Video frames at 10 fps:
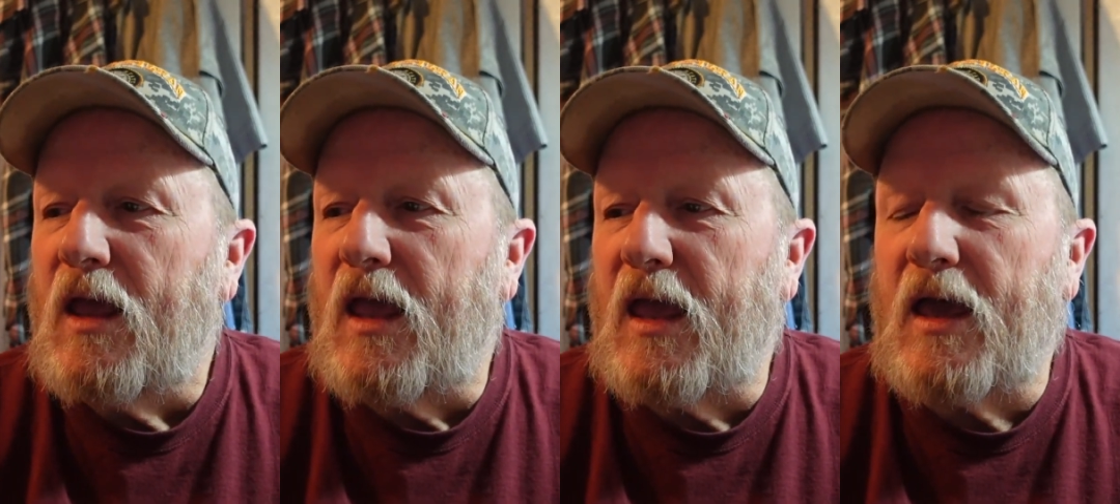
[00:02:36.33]

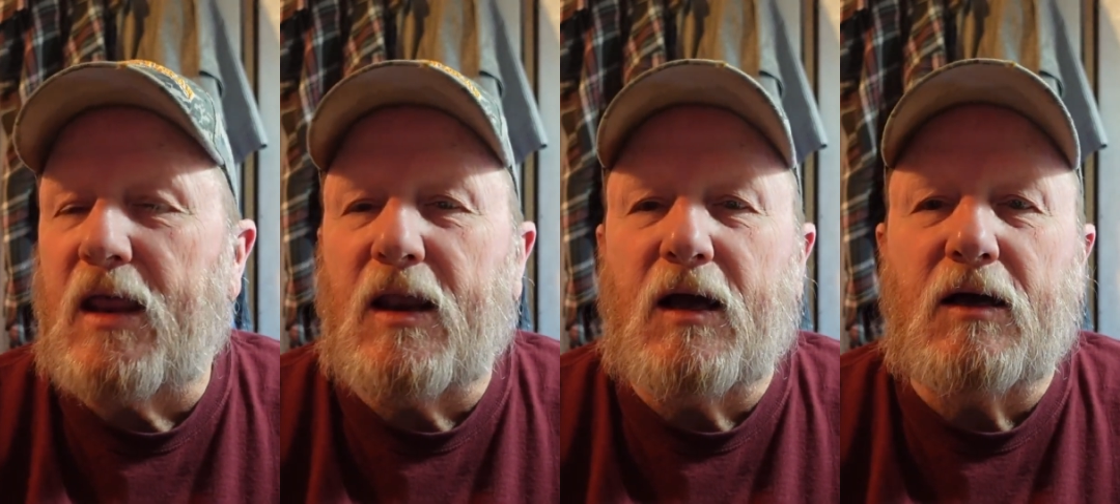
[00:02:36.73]

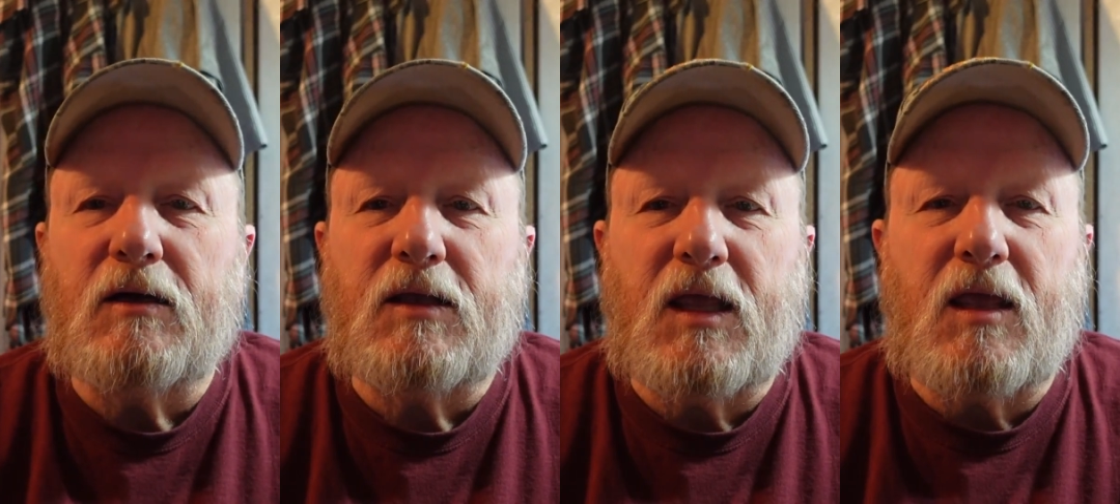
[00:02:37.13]
And
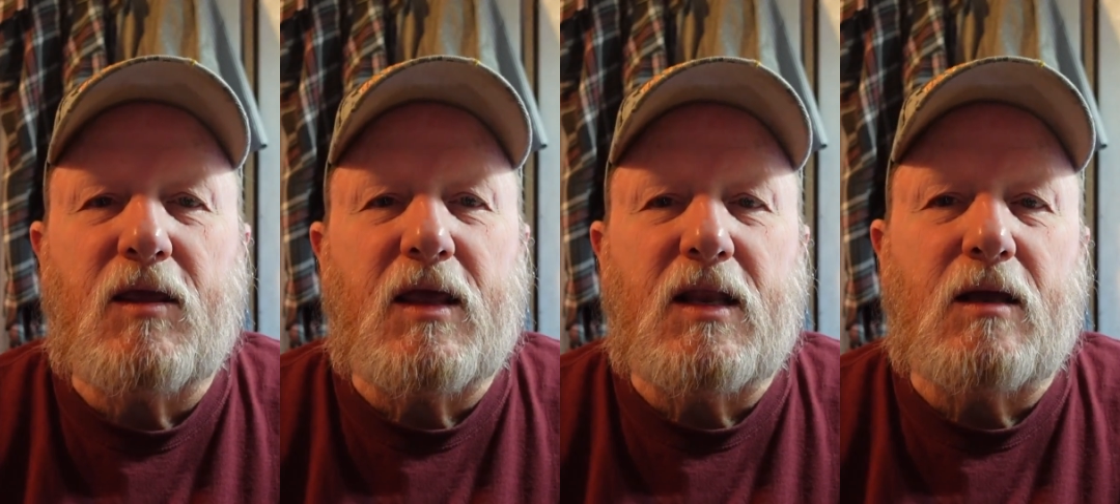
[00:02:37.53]

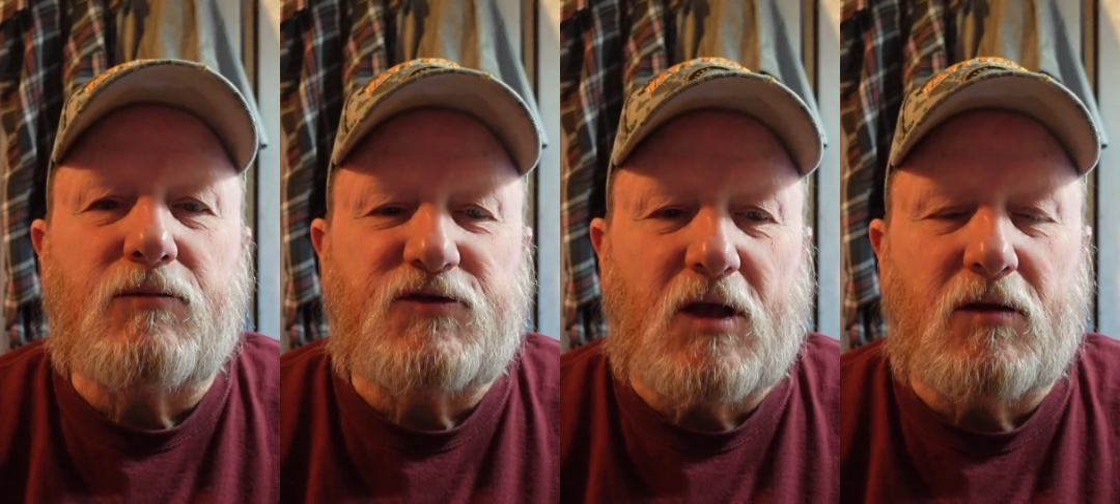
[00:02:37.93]
he ended up
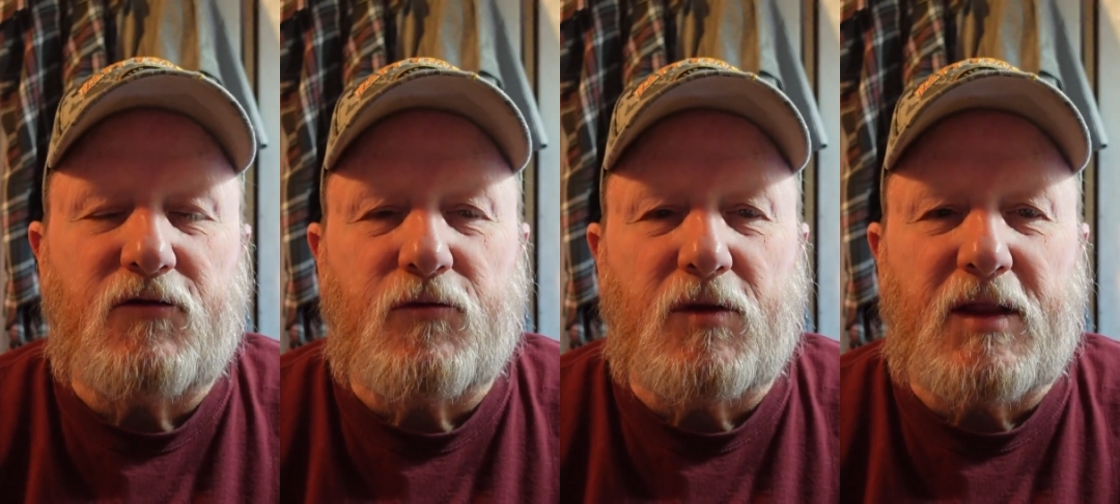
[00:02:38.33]
selling
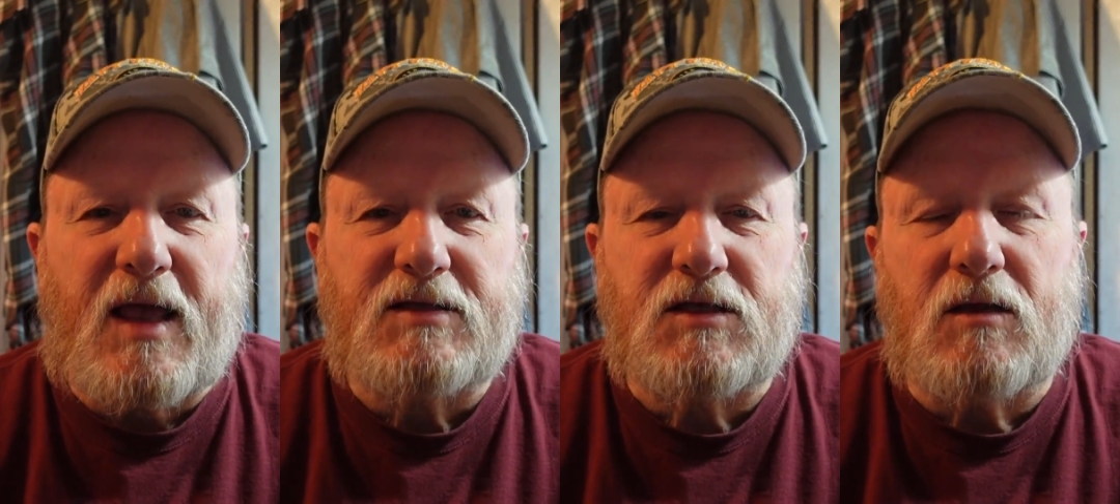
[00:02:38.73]
from
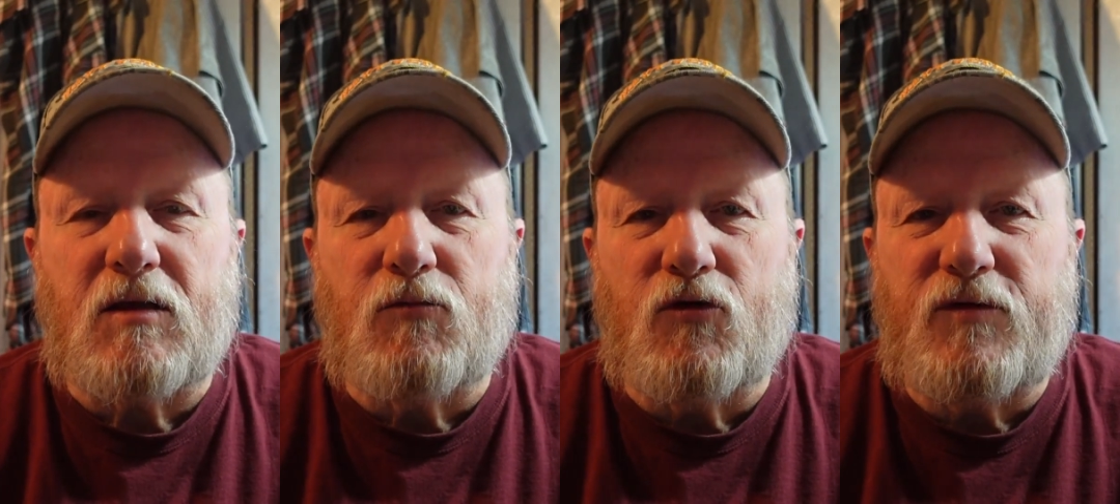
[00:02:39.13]
Alaska
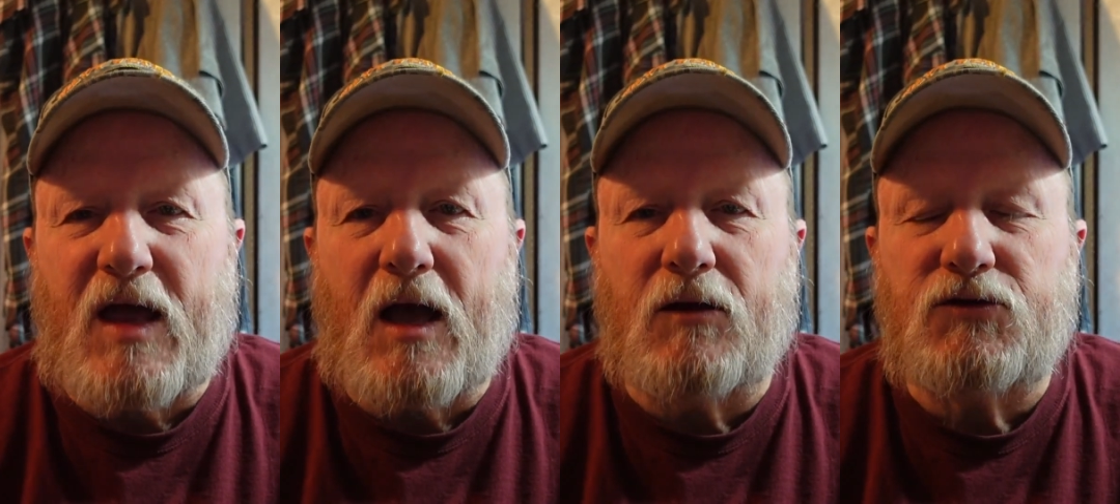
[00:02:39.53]
and moved
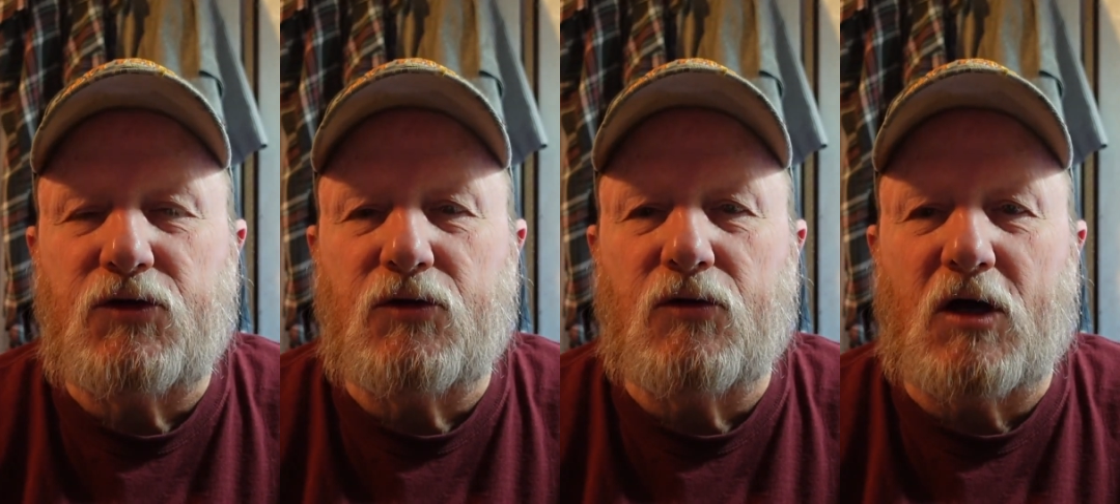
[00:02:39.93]
down
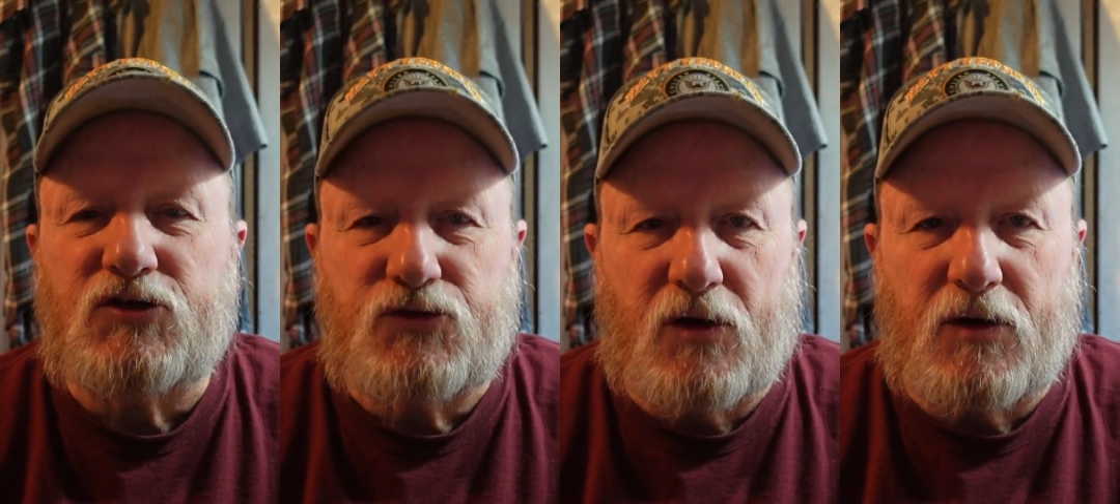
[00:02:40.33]
to
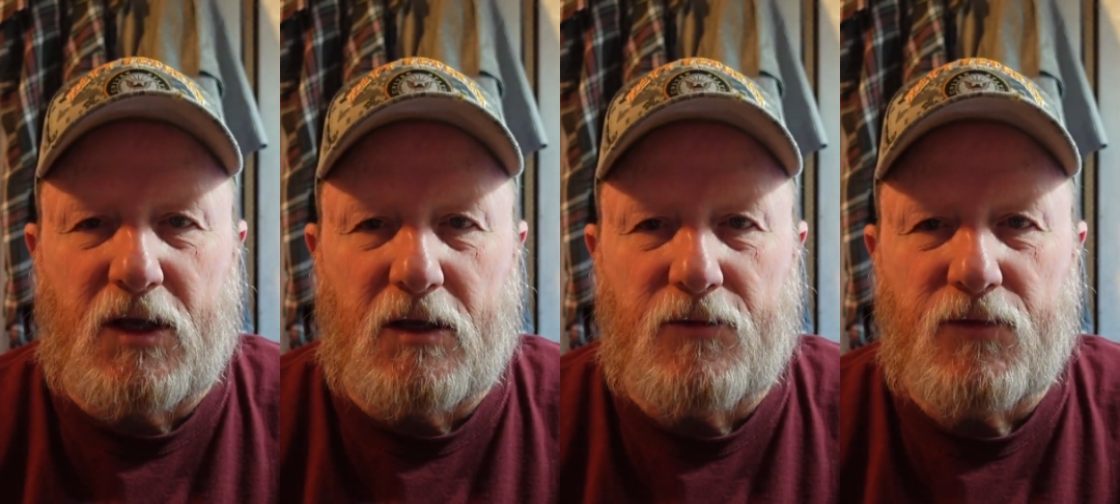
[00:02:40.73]

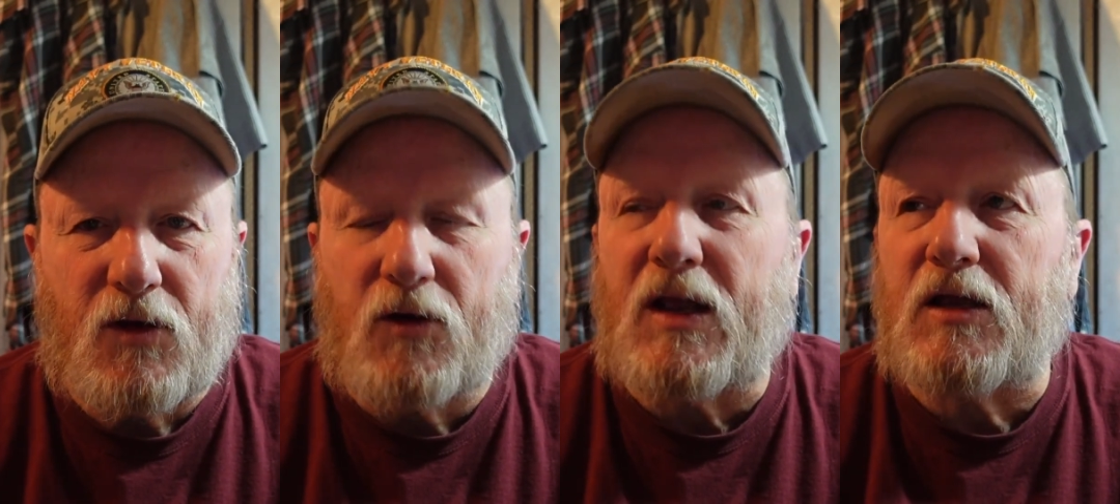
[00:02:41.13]
Australia,
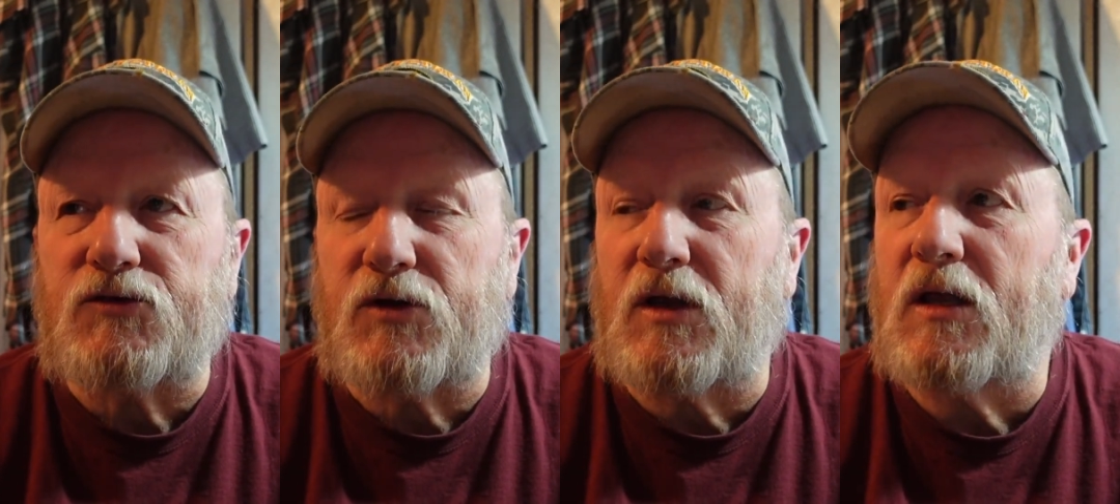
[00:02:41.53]
or not
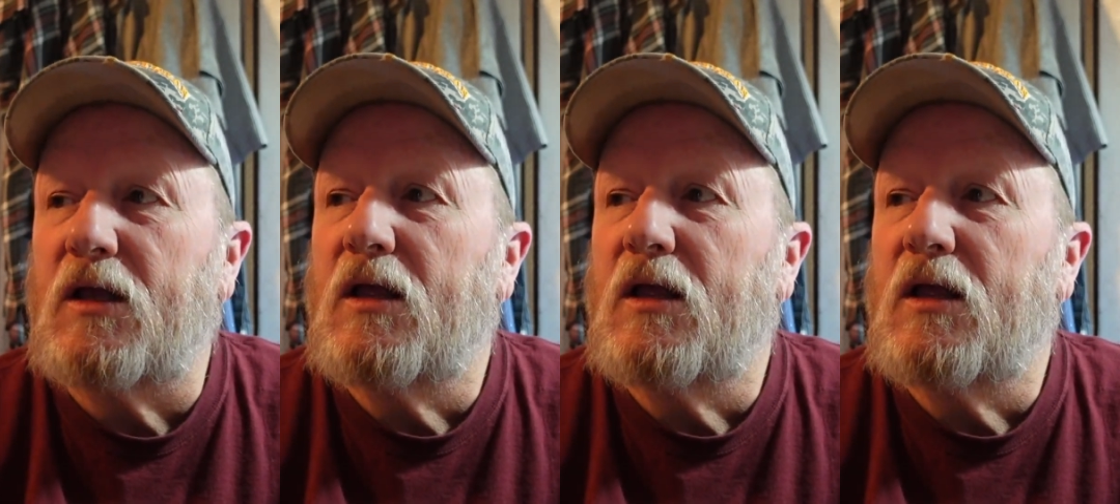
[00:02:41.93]
Australia,